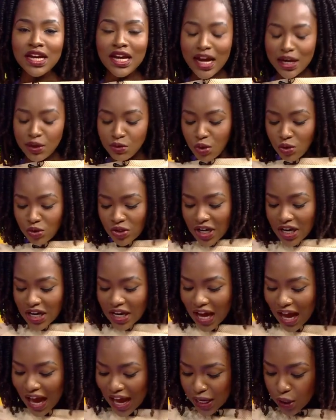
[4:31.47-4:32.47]
I quote,
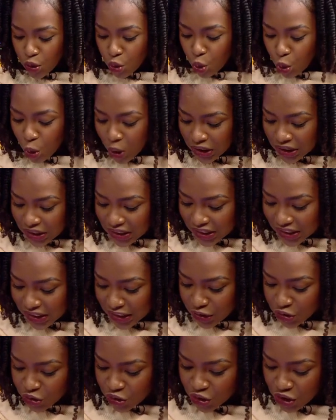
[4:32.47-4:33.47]
high
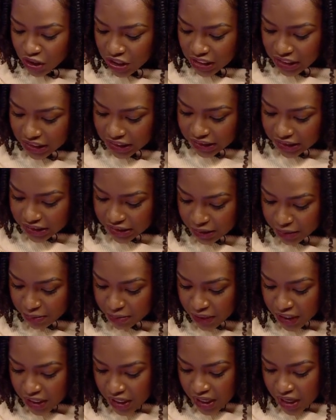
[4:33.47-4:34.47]
quality journalism.